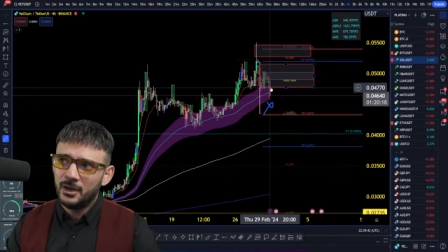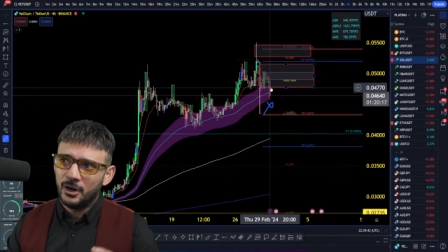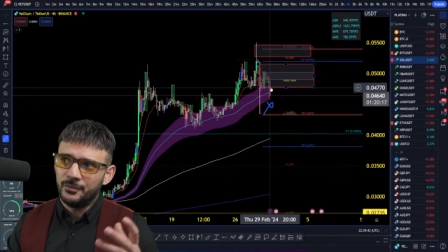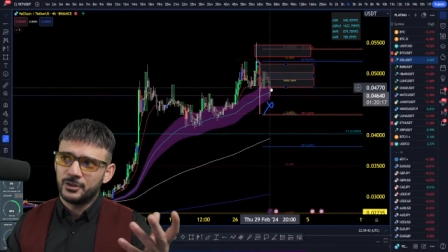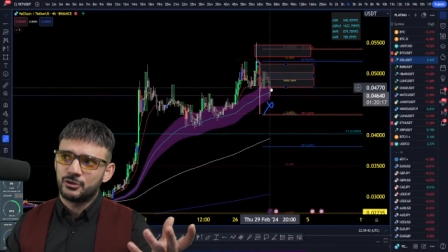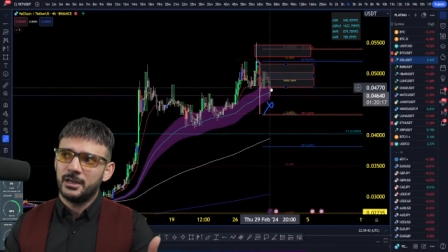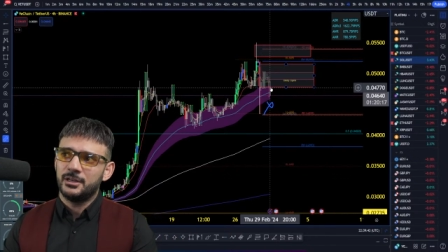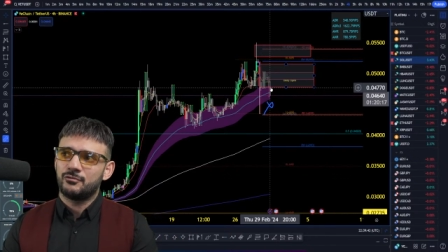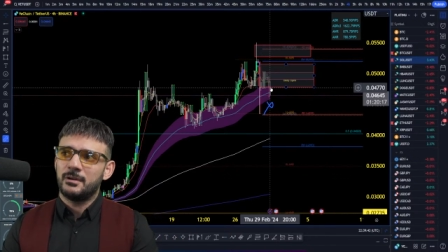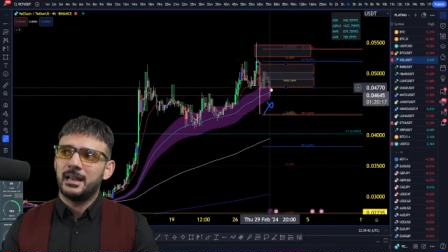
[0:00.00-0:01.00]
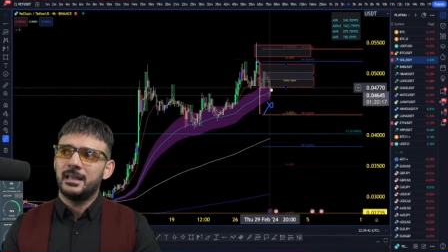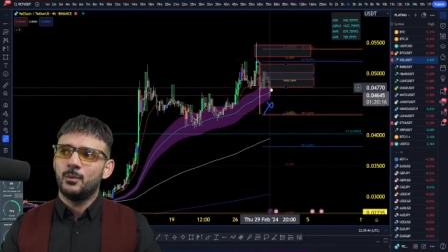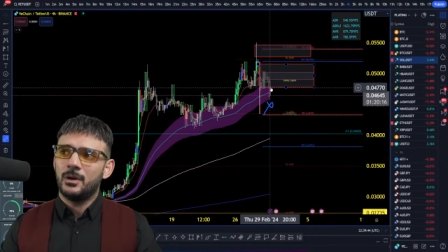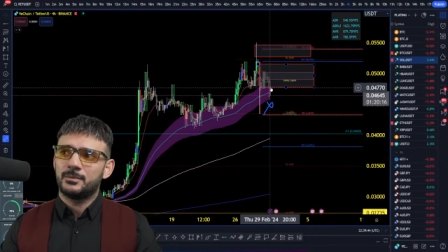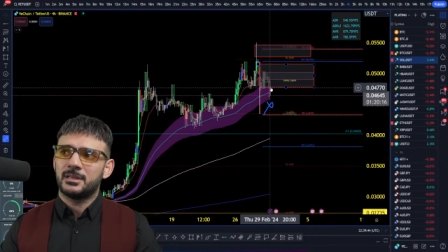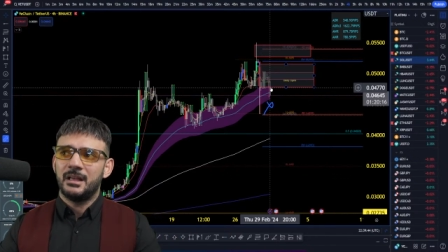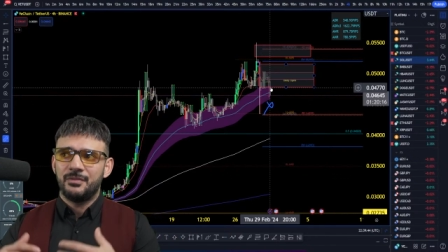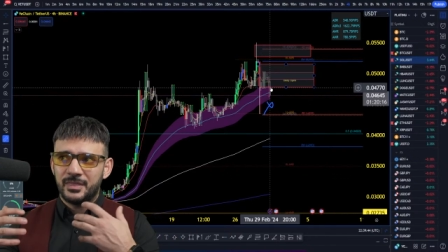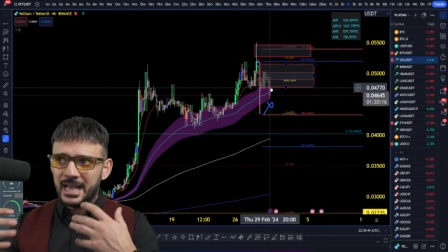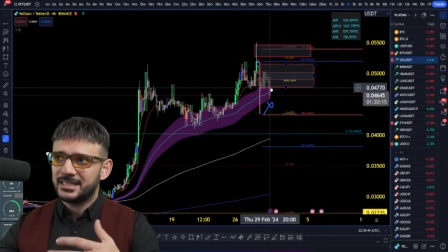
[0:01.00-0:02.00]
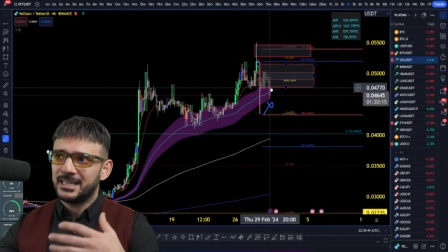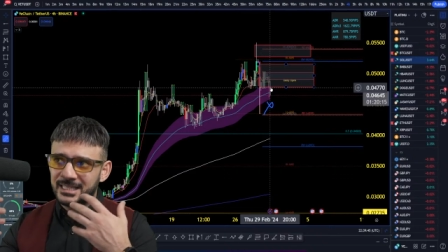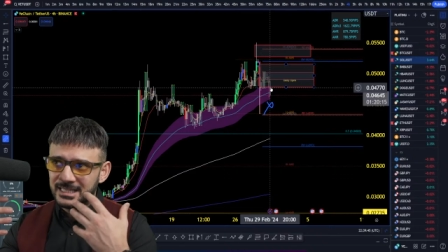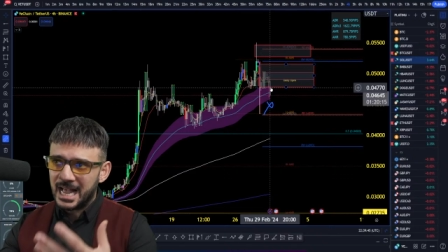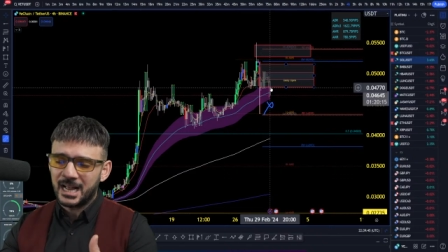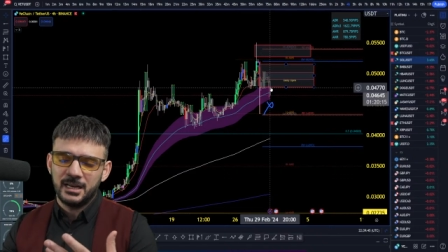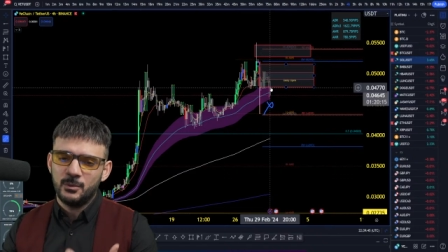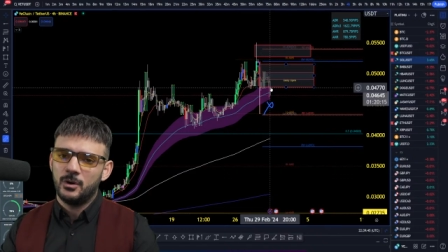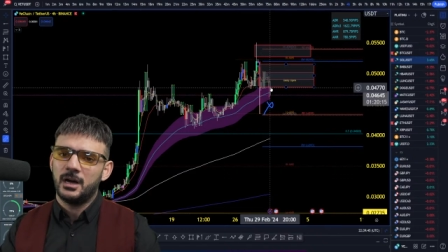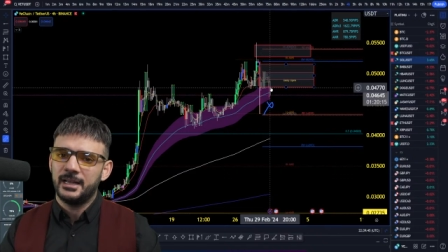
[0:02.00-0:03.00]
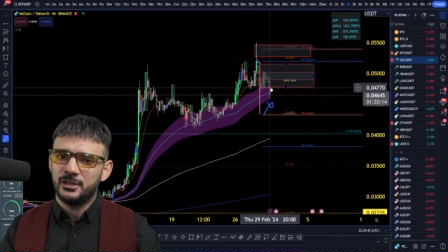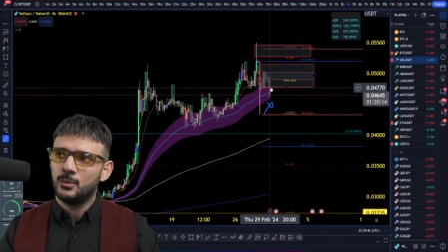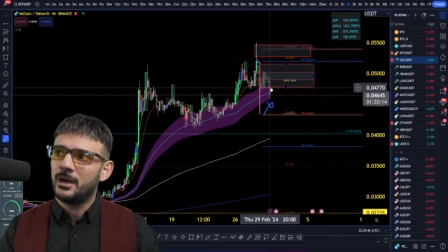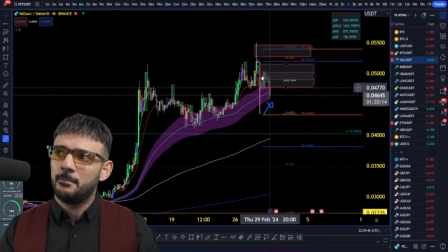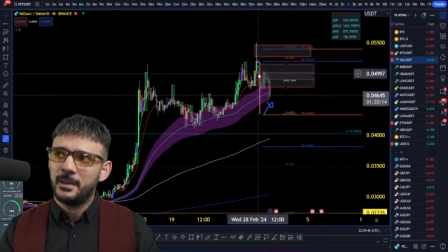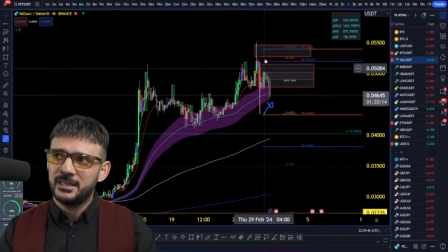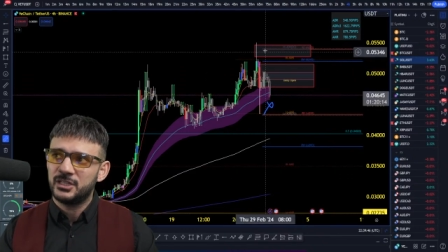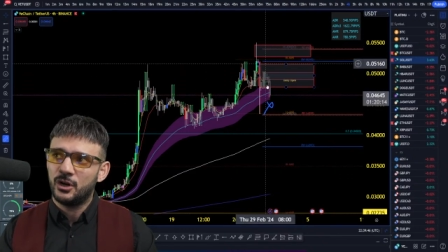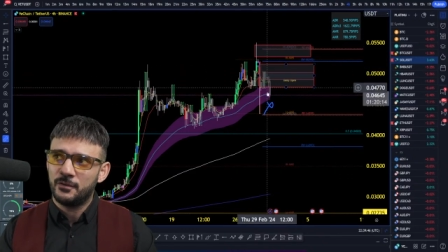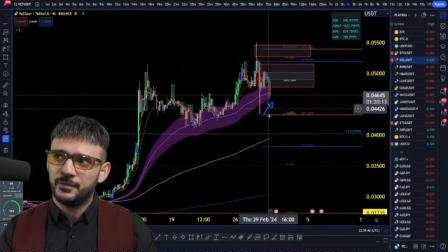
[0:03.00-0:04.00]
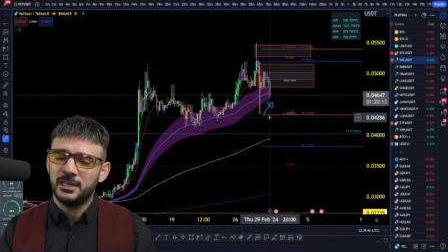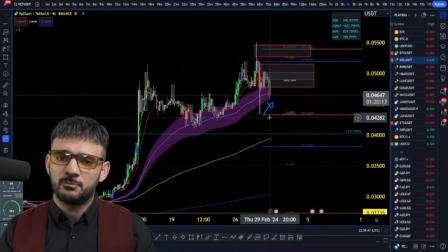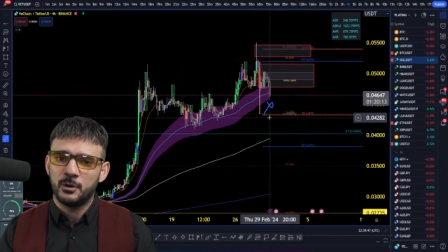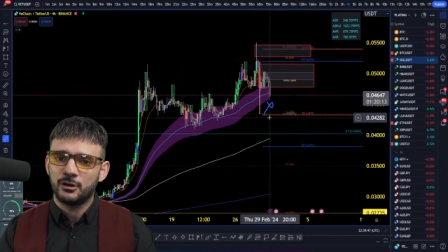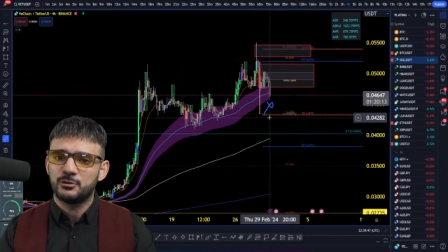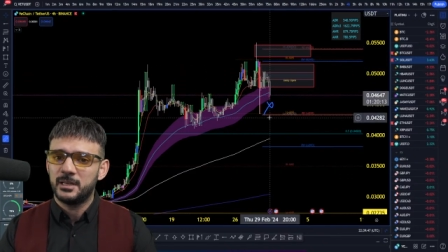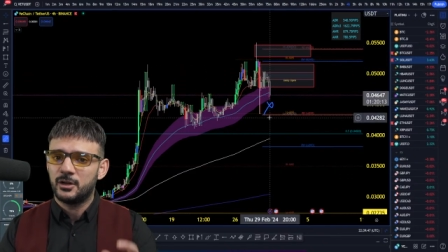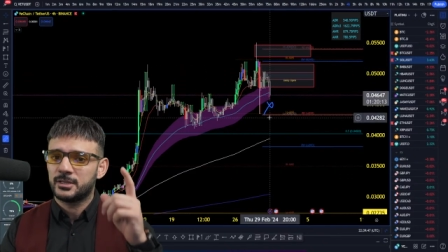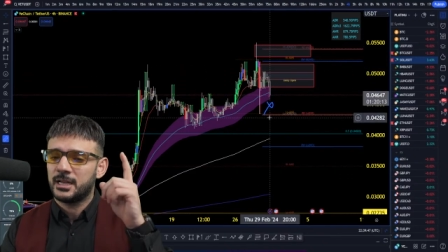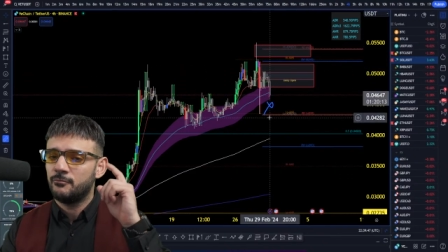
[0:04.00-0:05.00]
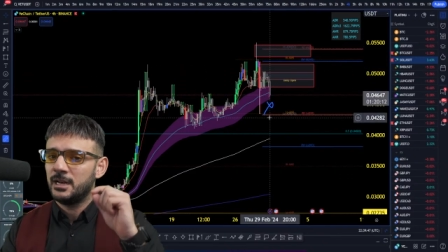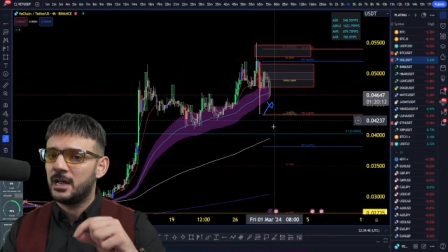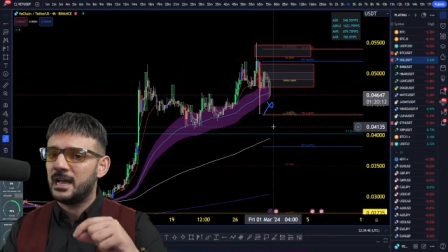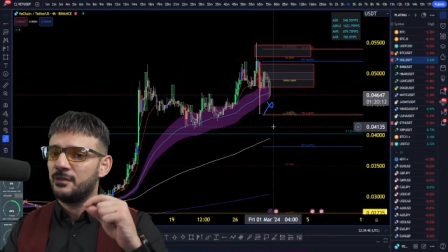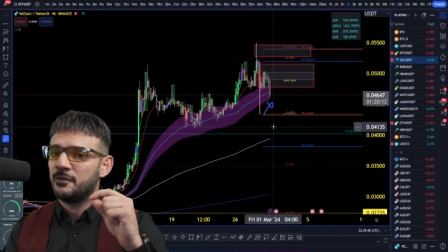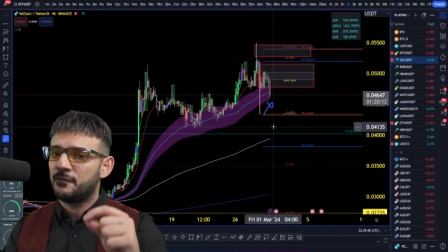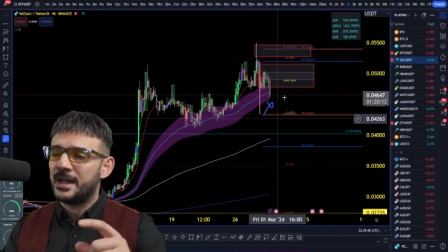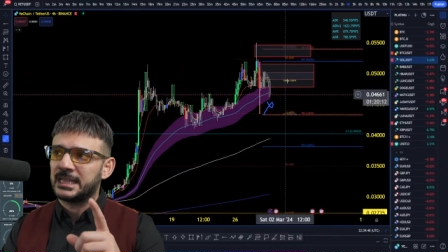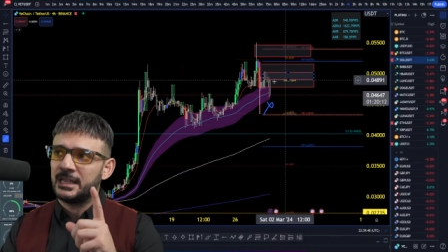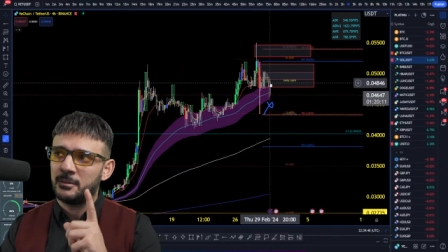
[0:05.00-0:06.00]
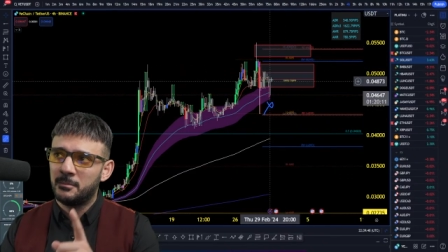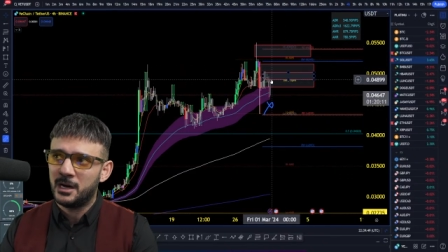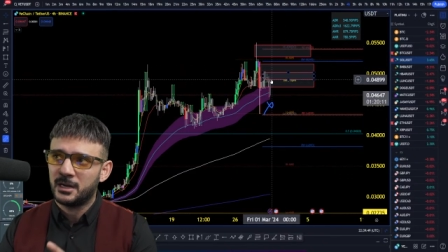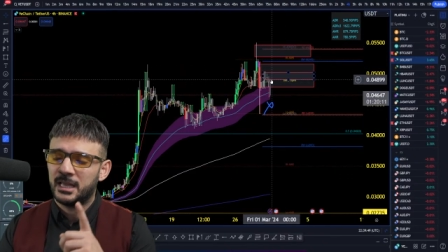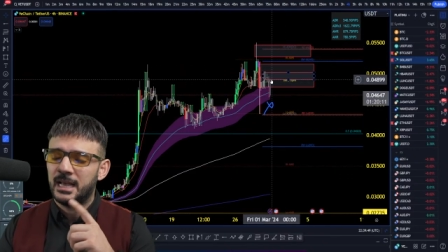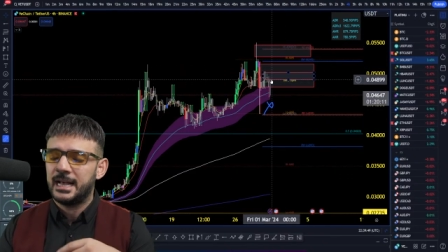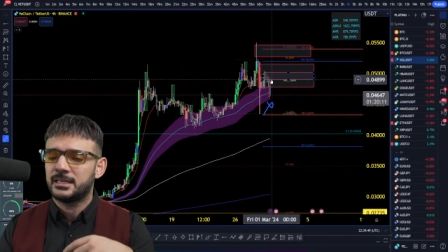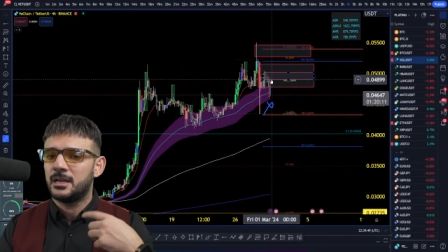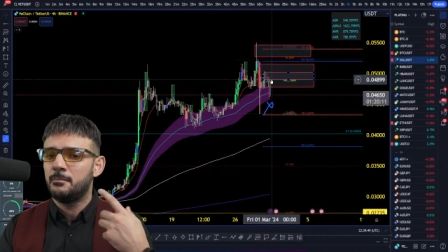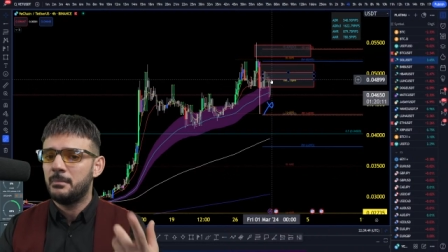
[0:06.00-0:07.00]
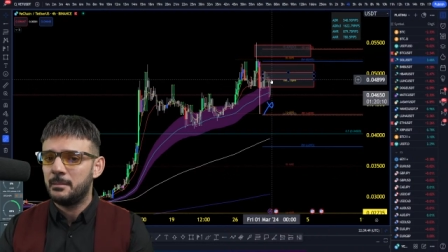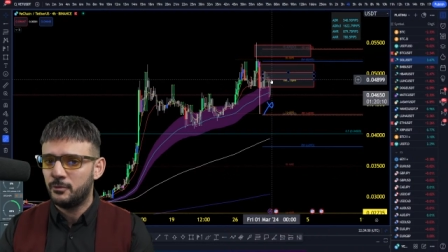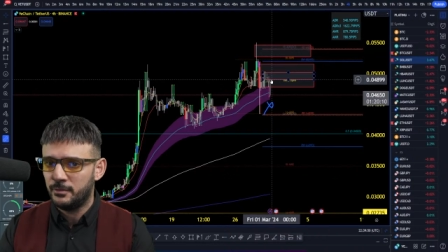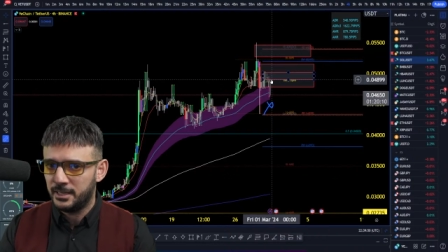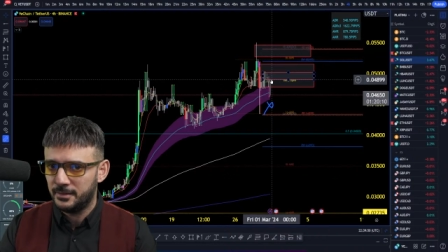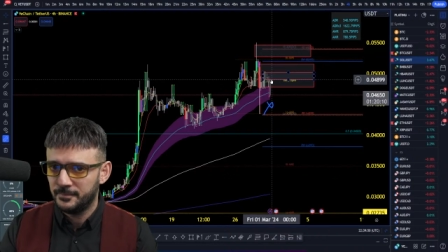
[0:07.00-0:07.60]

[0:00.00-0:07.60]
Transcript: on the Traders Reality website, that's exactly what I do. I base it off these blocks because I rely on the fact that the market has a memory.